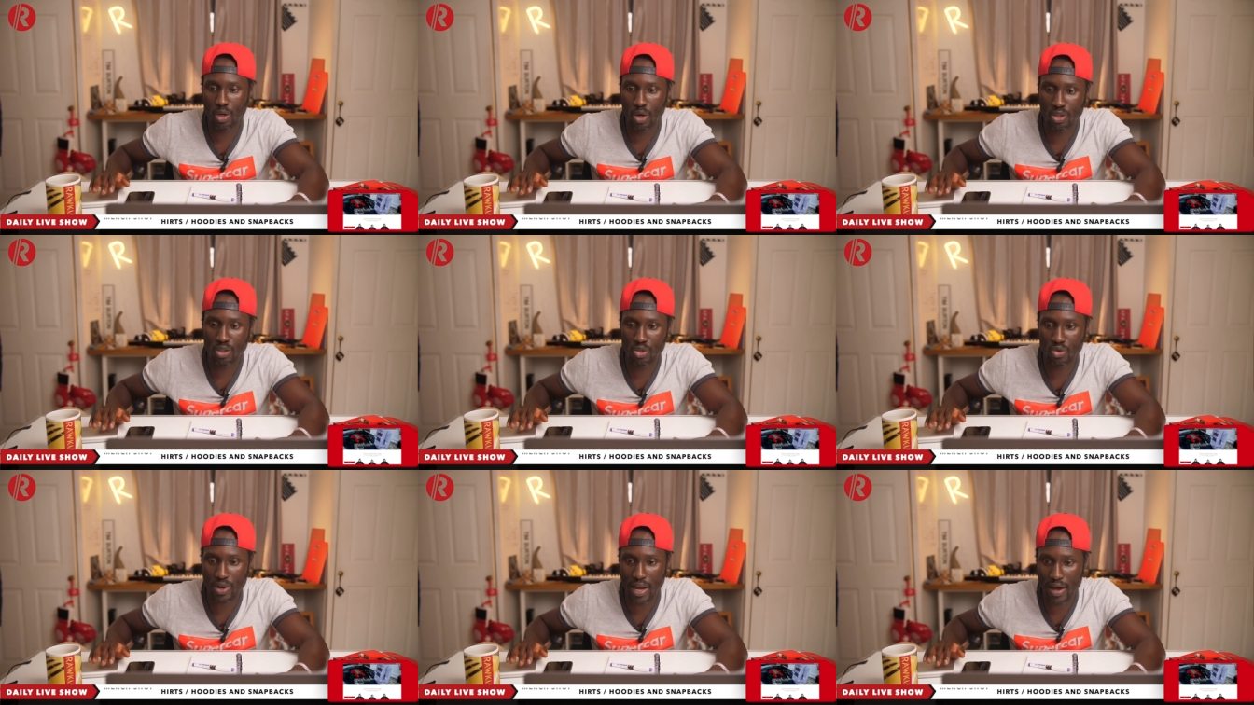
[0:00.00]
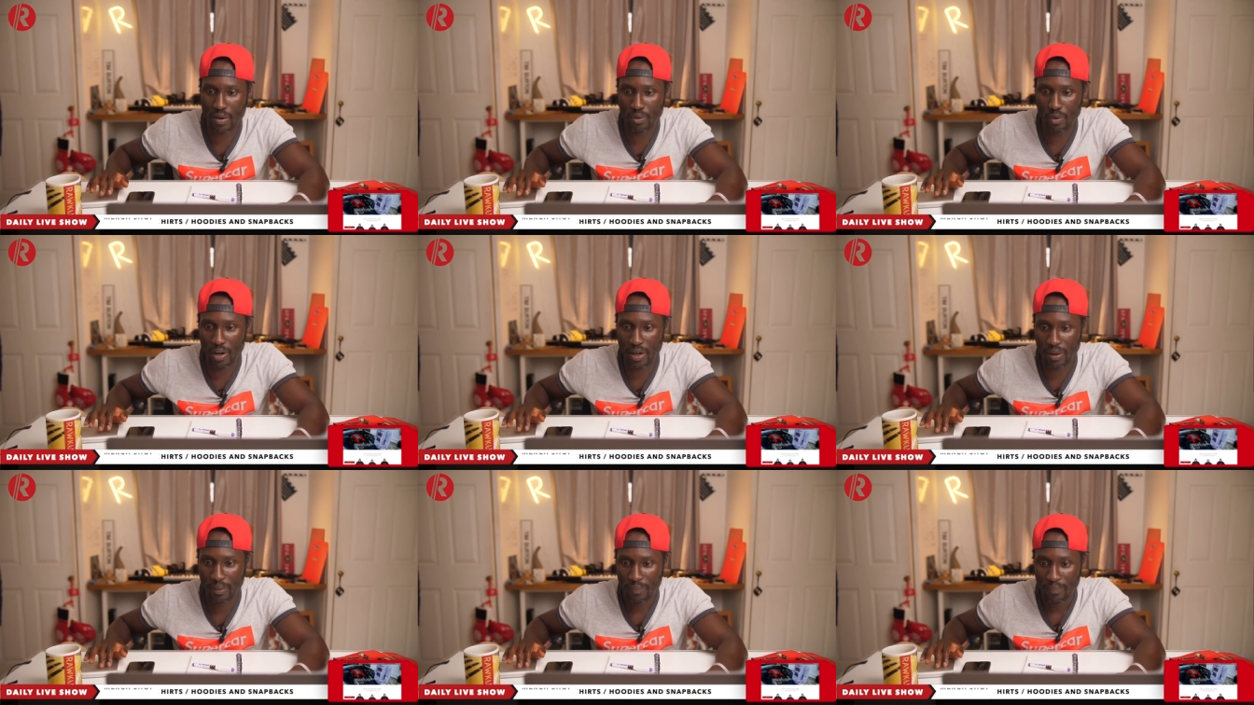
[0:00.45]
on your
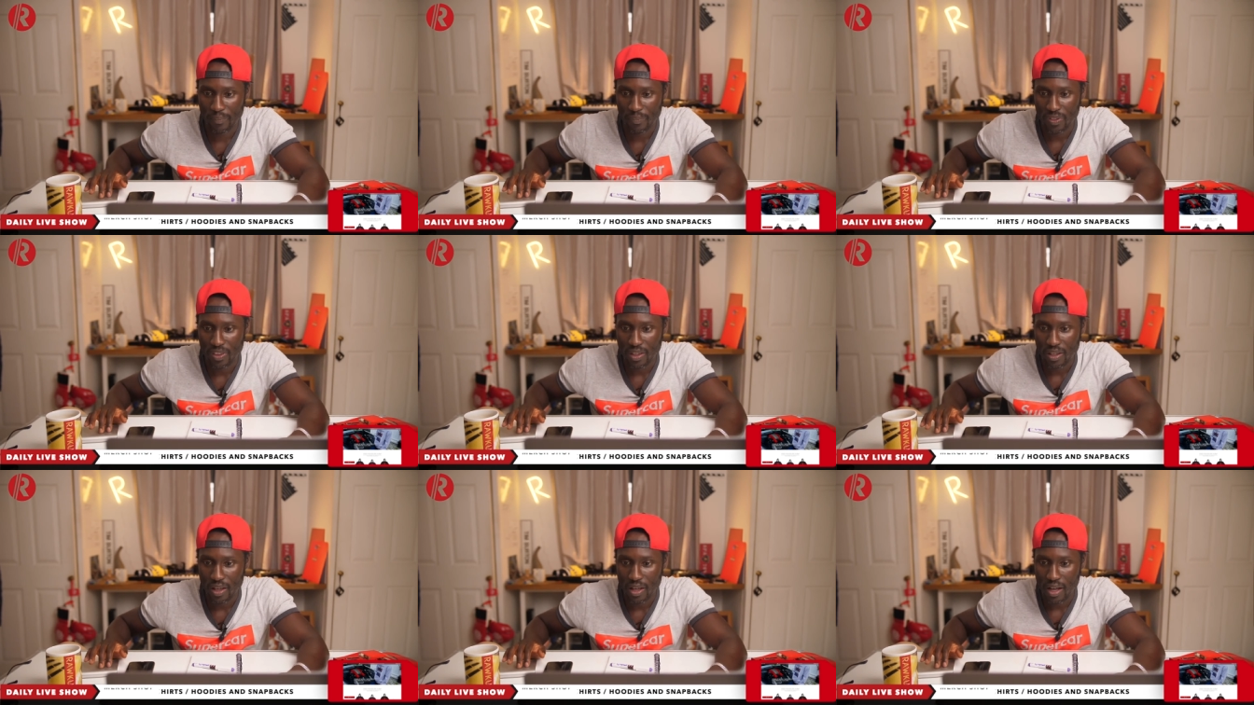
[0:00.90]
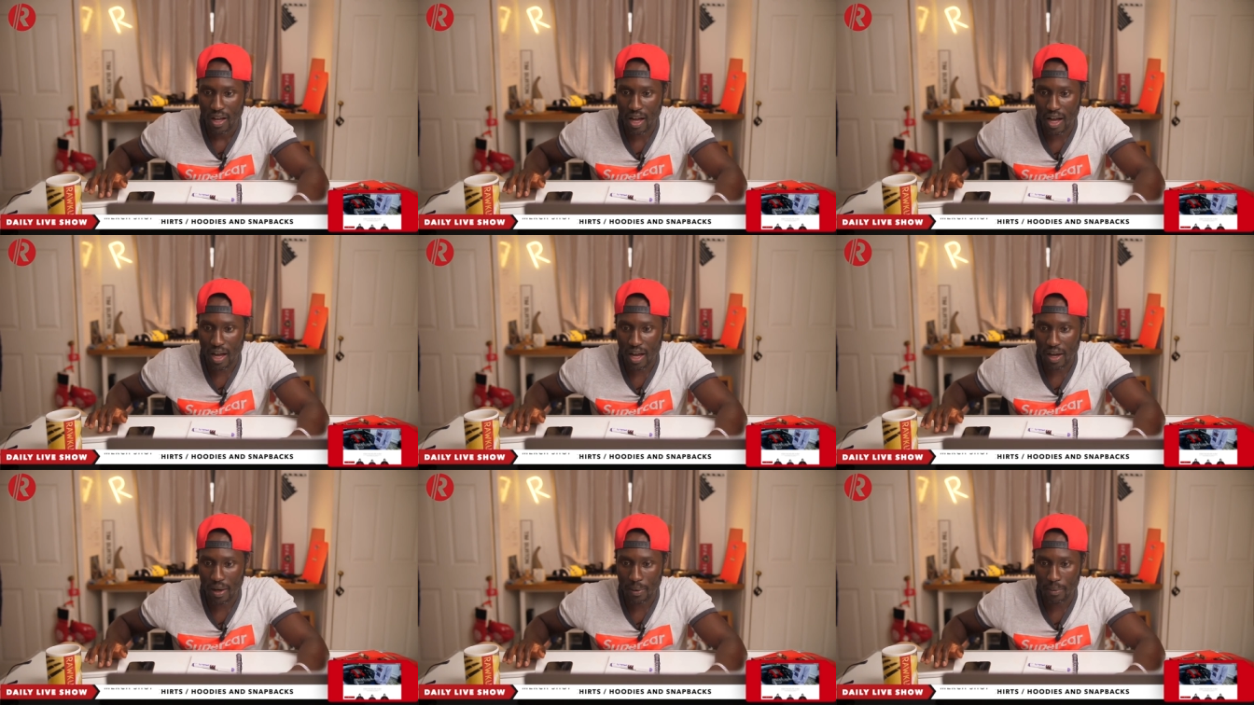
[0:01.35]
driveway.
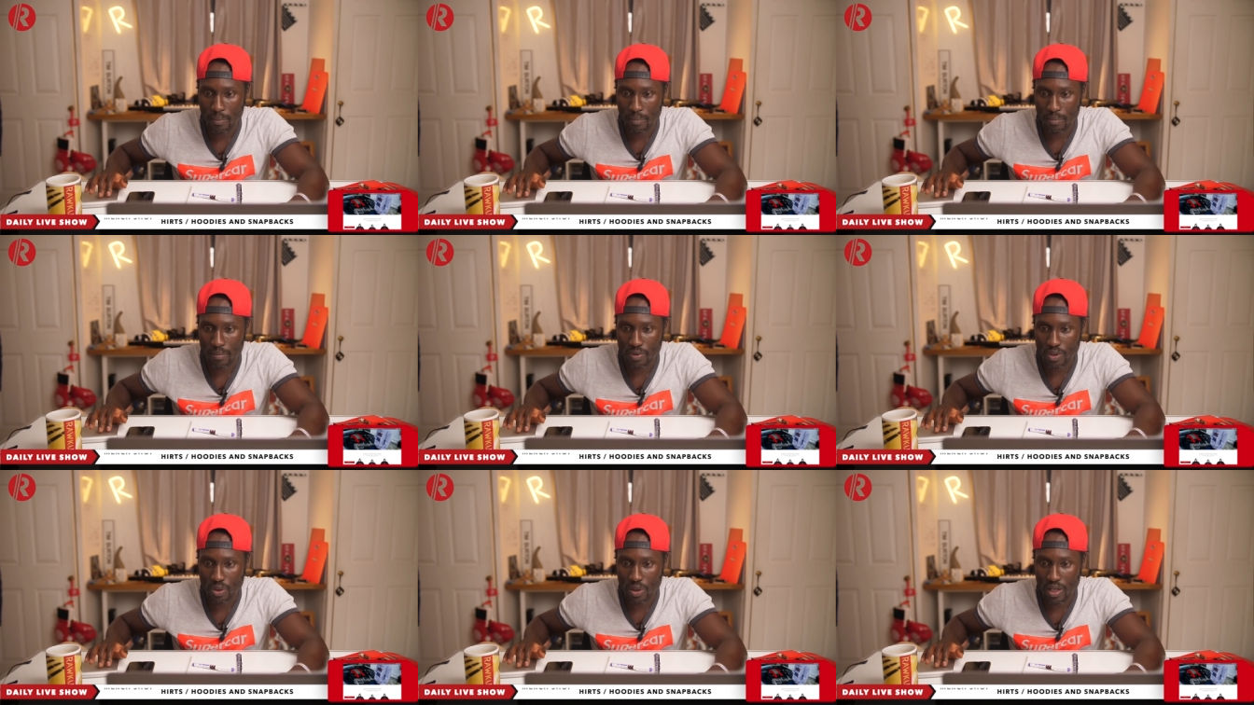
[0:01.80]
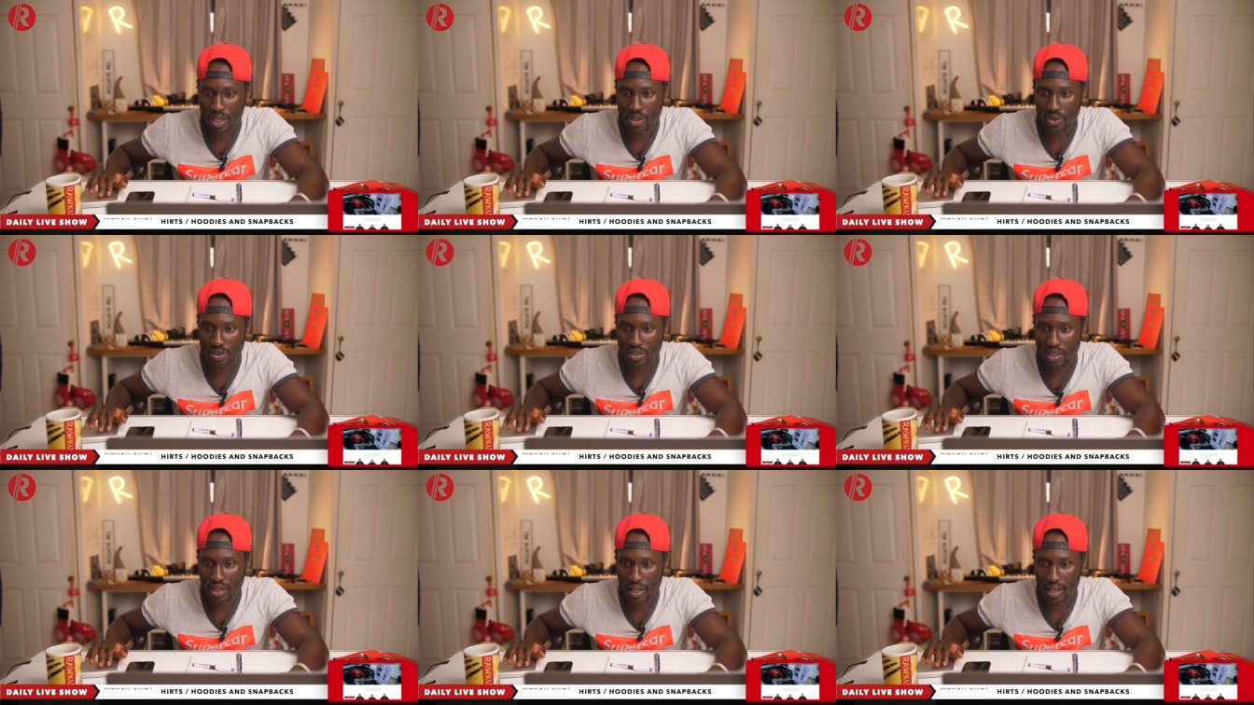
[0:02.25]
Um, so
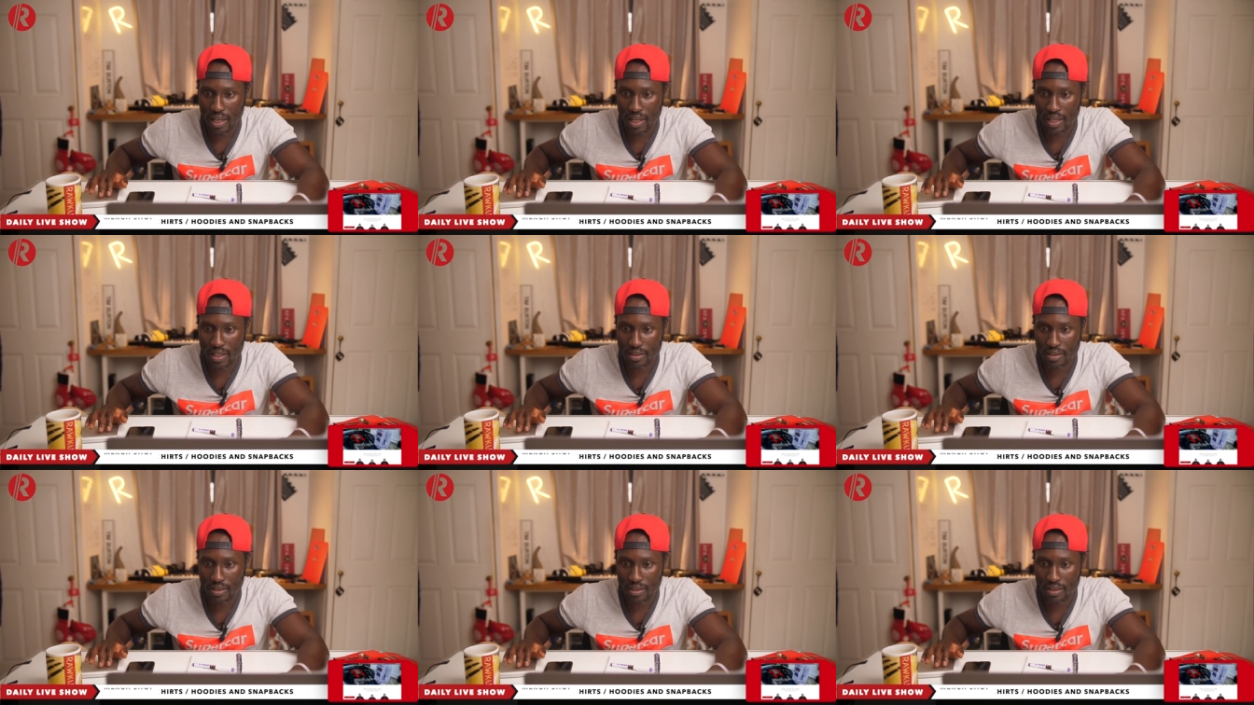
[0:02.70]
Izzo said,